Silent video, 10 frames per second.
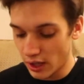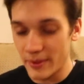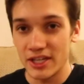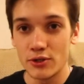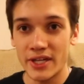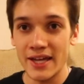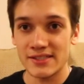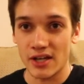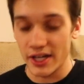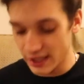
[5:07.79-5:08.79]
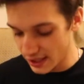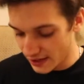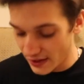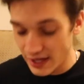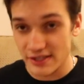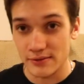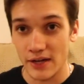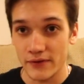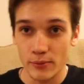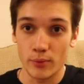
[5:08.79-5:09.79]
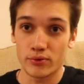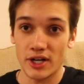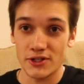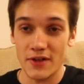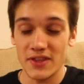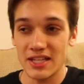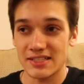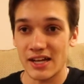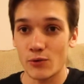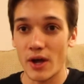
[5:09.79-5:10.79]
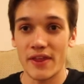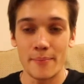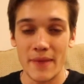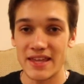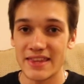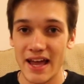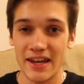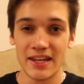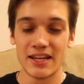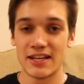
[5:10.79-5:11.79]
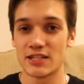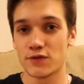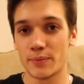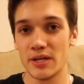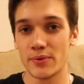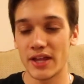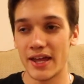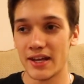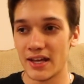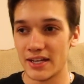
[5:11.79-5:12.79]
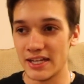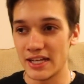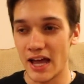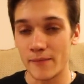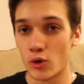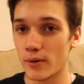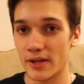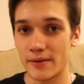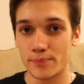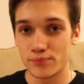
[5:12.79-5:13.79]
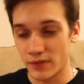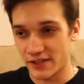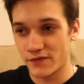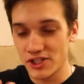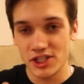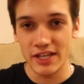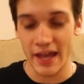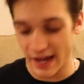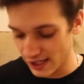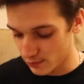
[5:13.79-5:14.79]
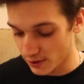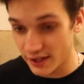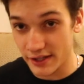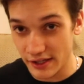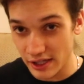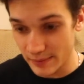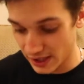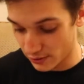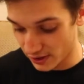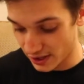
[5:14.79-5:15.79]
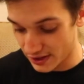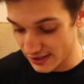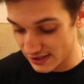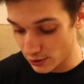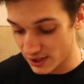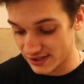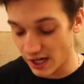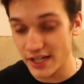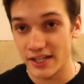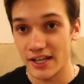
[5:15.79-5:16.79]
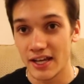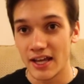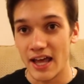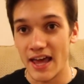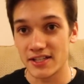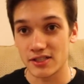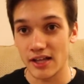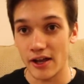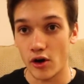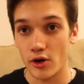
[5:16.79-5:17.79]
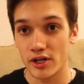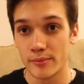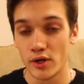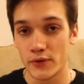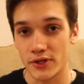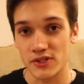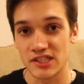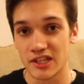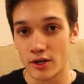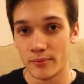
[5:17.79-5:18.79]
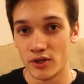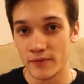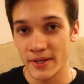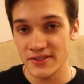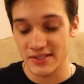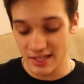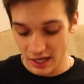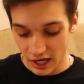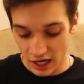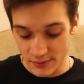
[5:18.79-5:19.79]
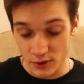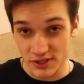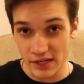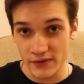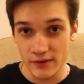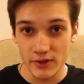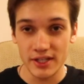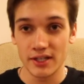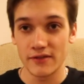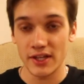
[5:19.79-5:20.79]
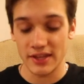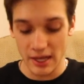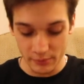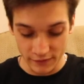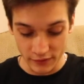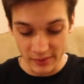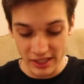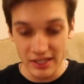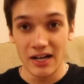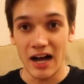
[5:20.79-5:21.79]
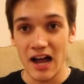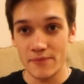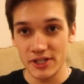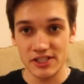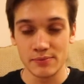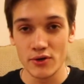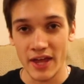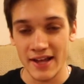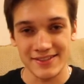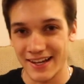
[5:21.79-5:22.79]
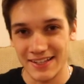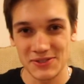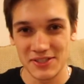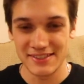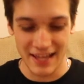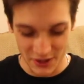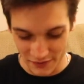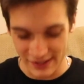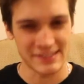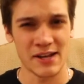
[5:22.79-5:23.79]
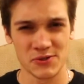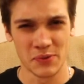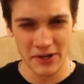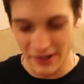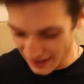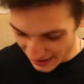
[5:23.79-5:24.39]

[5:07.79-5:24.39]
I mean, you can tighten it and then it's definitely more pressure. I think that's kind of why they made that, is for people that have more like fidgety hands where like they're gonna be like going like this. Then you can tighten it and it's a lot harder to move with those little movements. So it's definitely really good like that. But for me, I have pretty smooth hands, I guess you could say. I don't know if that sounds weird.